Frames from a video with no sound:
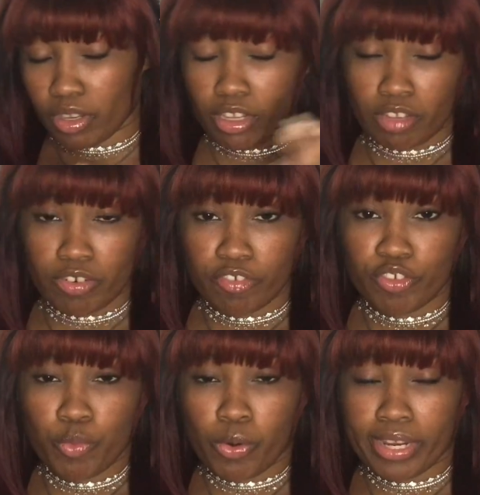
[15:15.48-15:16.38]
even if
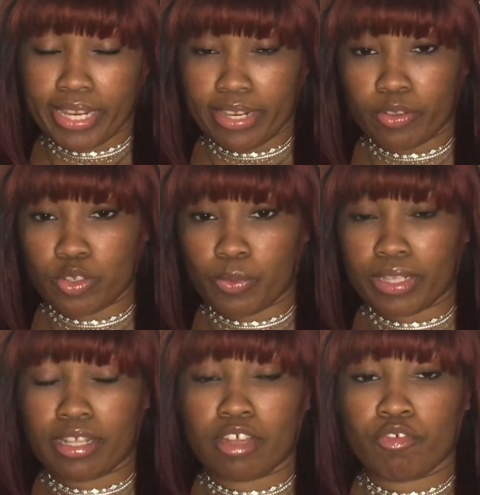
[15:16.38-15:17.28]
you wore heels with
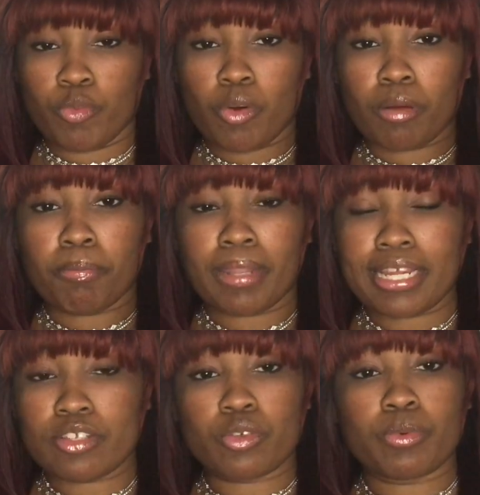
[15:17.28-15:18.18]
it, if you wore a
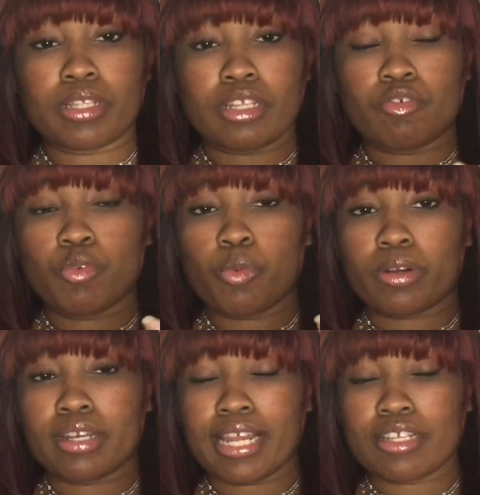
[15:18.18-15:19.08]
blazer with it, if you wore
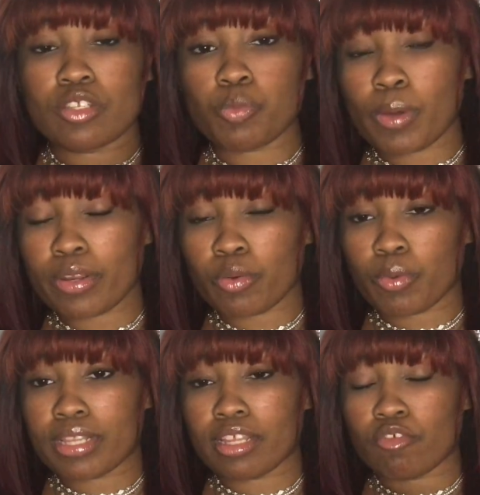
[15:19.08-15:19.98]
a nice sweater
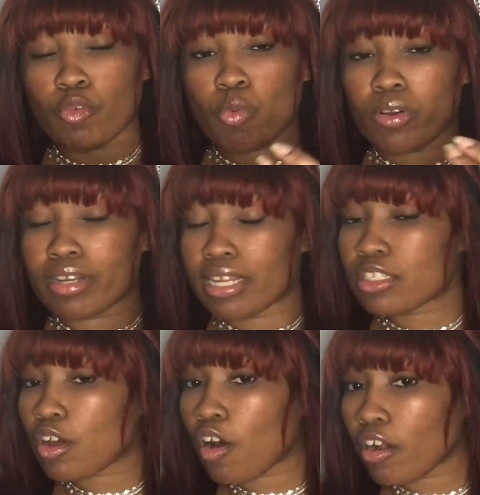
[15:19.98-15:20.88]
with it, if you wore a nice
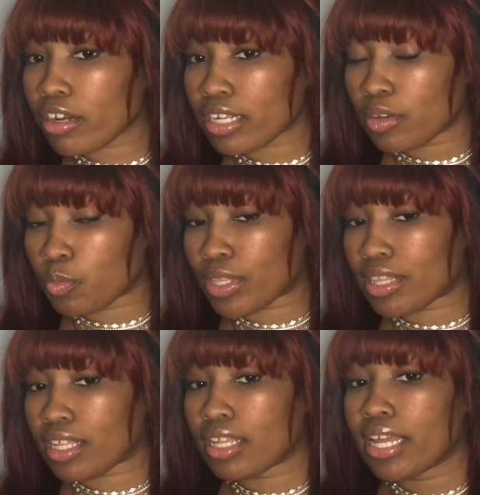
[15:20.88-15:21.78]
cardigan with
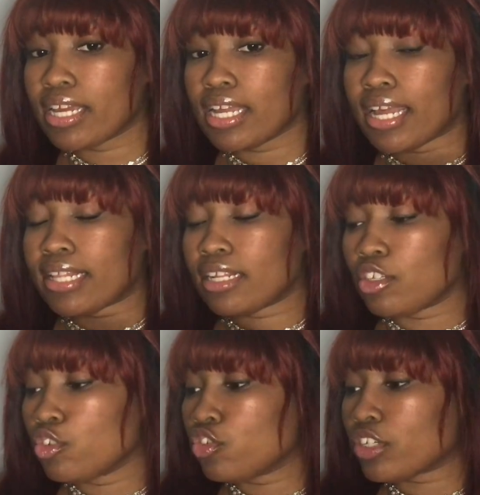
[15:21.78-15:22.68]
it, and then
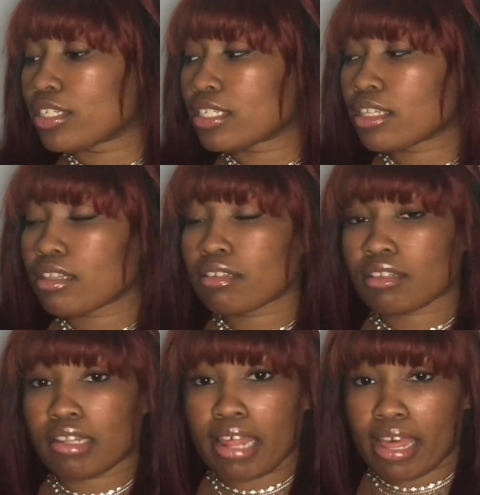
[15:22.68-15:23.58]
you just
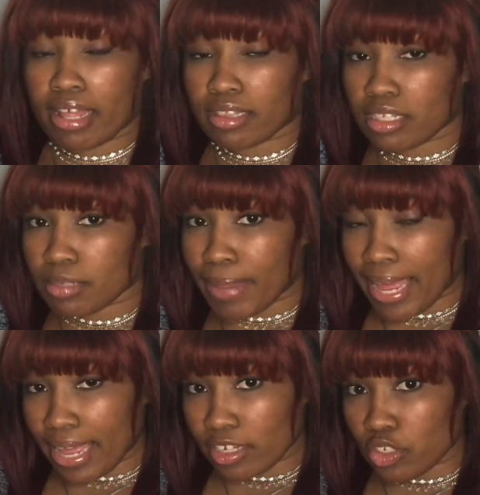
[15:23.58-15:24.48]
add this
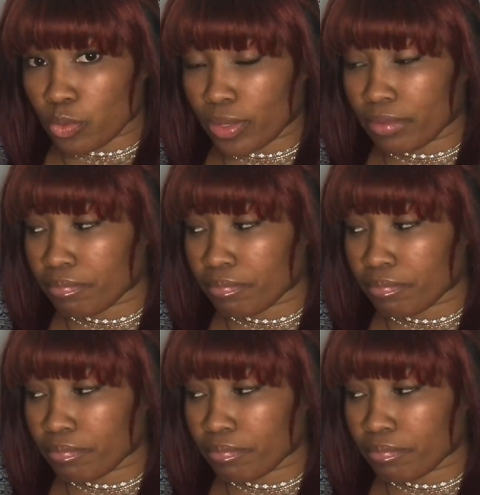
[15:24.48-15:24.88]
bag to it.